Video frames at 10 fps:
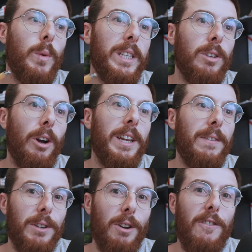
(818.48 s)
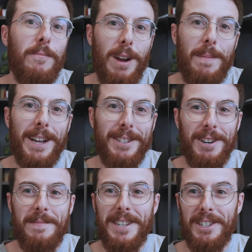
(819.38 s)
we don't even know if Pramac's
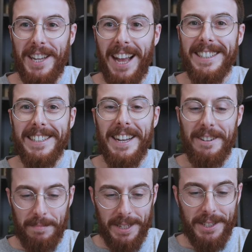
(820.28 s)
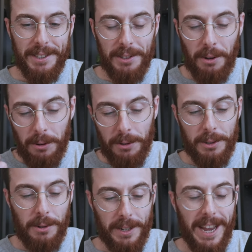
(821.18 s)
going to be a Ducati now because all the
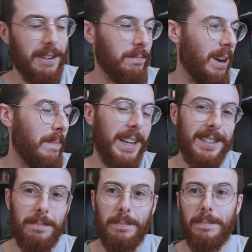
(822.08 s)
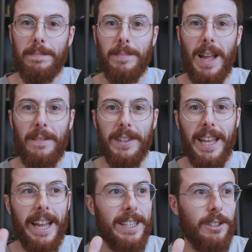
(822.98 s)
talk now is Pramac's having
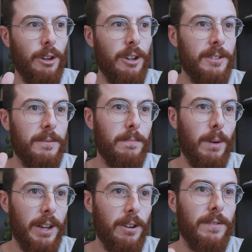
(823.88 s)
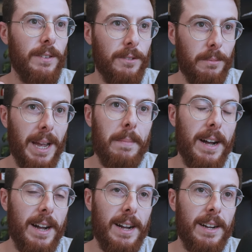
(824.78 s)
their head turned by an offer from
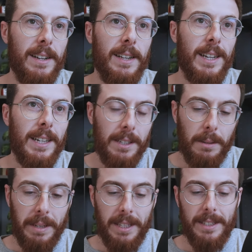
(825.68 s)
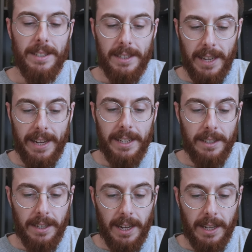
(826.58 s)
Yamaha to be the
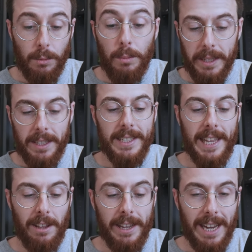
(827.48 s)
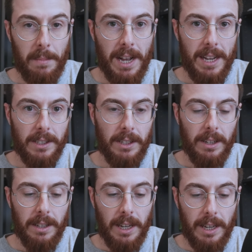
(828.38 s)
second, it would be the satellite
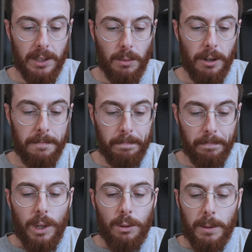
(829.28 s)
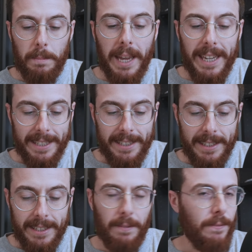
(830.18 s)
Yamaha squad, which would
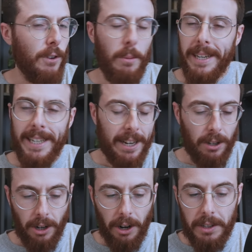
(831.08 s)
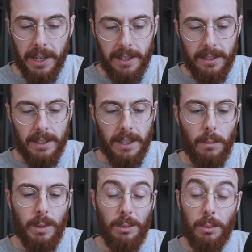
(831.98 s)
mean that Fermin cannot go there,
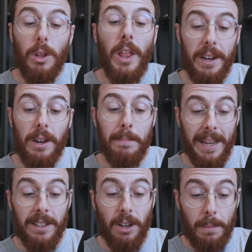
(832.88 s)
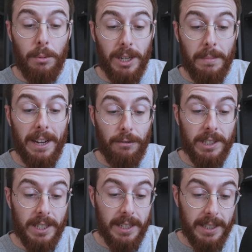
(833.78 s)
which would then mean that I put him at
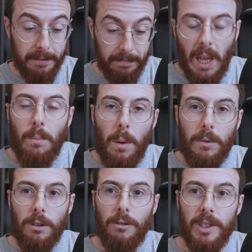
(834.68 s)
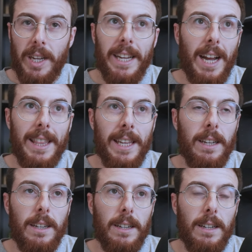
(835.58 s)
Grassini. And while we're on Grassini, I
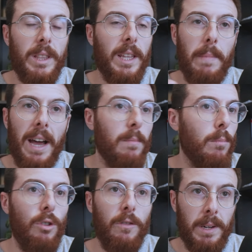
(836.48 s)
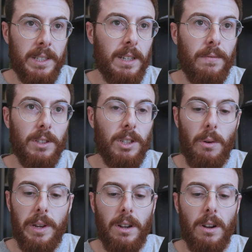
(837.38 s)
think with the amount of movement and stuff that's
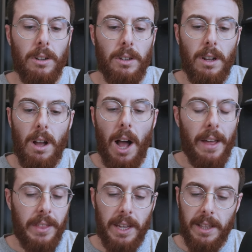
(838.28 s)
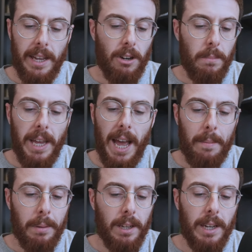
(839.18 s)
going on, I think they're going to be
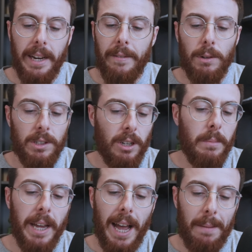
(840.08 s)
happy and everyone's going to be